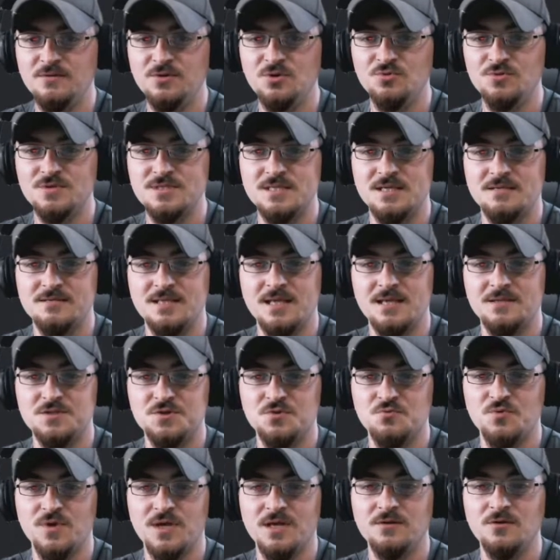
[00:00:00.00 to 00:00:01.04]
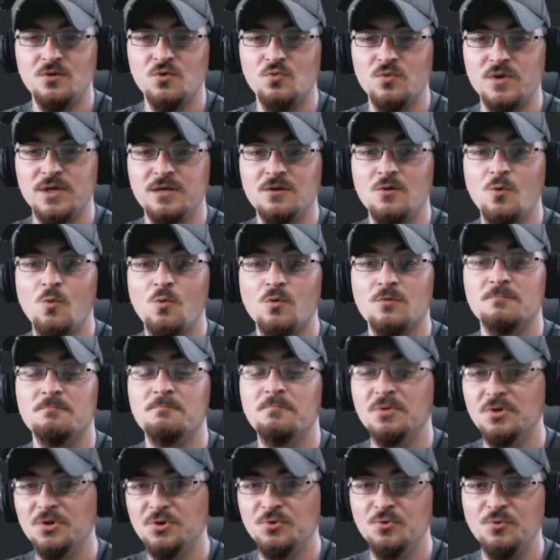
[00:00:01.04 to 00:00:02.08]
You can set that to red, green, or
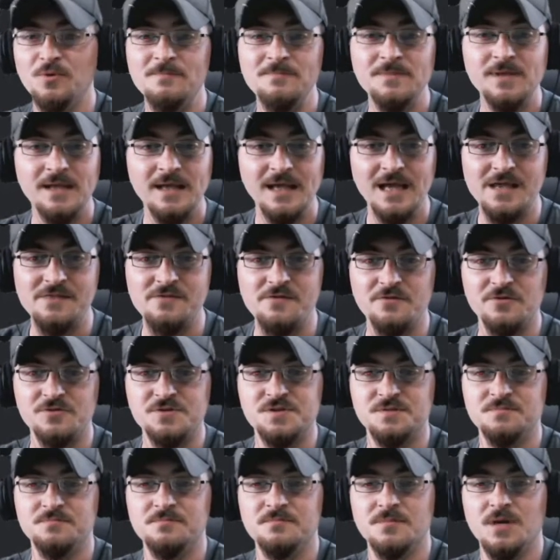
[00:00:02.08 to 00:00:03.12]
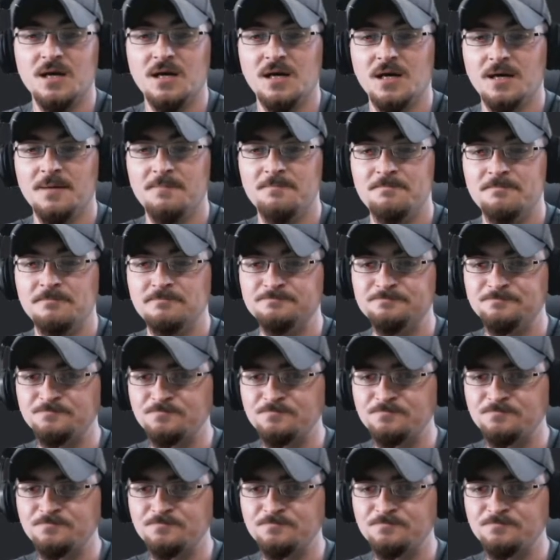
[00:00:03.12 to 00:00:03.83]
blue. And then there's some um,